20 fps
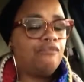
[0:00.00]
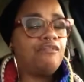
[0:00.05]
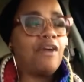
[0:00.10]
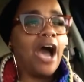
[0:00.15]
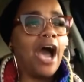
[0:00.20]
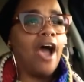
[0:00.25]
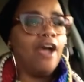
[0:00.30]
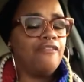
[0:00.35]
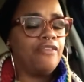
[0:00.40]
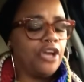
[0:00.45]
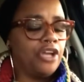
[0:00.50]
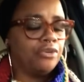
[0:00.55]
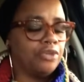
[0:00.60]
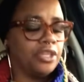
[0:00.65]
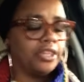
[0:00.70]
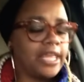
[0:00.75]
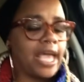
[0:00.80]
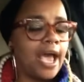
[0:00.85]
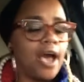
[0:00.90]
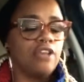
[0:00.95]

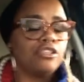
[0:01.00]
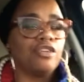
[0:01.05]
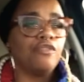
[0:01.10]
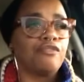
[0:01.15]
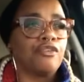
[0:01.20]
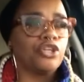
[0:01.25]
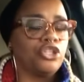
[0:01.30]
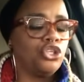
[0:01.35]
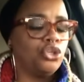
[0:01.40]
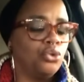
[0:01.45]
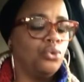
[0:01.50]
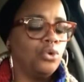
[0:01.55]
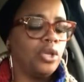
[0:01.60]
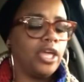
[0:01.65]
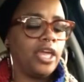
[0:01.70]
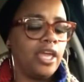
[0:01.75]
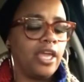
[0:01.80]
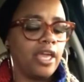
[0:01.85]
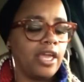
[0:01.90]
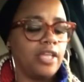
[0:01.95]
500000 for two
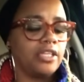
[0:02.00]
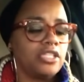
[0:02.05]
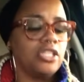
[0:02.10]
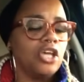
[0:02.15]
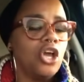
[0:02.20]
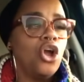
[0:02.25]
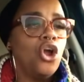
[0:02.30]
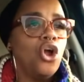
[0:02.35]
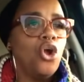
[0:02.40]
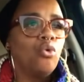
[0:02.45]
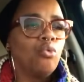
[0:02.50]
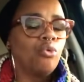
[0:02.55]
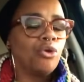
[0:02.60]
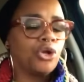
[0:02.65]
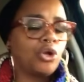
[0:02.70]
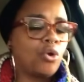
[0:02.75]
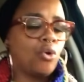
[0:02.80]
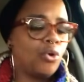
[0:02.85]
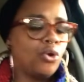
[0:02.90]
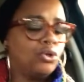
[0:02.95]
kids
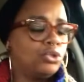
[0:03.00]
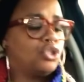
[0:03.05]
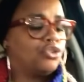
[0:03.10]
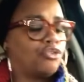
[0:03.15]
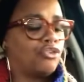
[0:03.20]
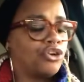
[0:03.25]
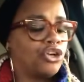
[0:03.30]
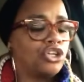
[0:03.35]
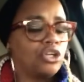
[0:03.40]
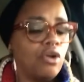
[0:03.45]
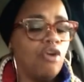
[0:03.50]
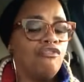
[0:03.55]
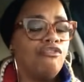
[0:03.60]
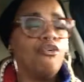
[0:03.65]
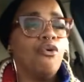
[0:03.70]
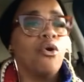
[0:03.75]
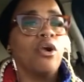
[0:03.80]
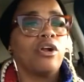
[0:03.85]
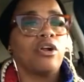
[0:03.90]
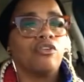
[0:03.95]
recruits for
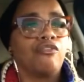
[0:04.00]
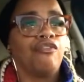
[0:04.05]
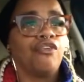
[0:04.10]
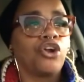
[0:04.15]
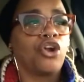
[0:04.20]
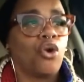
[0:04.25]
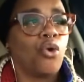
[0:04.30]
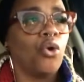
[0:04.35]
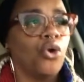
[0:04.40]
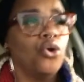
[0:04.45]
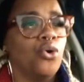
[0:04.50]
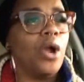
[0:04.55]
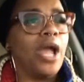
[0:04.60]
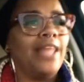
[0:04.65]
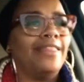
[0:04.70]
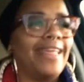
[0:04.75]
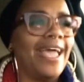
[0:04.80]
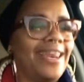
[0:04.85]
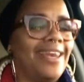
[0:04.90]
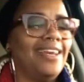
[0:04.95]
for for crew
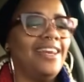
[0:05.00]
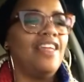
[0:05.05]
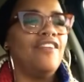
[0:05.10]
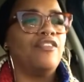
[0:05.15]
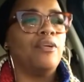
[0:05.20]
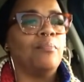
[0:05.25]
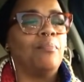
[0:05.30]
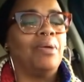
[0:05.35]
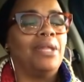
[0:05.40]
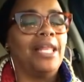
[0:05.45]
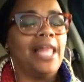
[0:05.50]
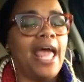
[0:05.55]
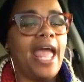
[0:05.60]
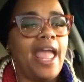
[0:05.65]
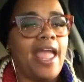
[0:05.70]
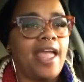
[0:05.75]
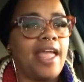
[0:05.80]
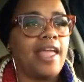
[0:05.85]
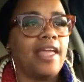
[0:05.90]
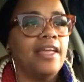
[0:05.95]
and they didn't even
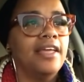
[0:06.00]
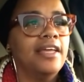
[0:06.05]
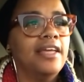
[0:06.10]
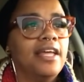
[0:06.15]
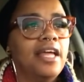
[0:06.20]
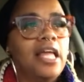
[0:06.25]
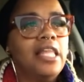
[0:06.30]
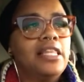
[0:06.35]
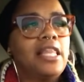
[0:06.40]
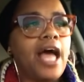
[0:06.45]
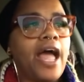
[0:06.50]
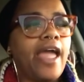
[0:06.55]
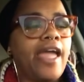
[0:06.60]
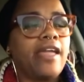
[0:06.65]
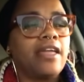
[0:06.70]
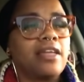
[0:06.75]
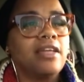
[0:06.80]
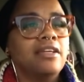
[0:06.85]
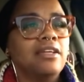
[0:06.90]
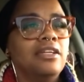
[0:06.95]
play like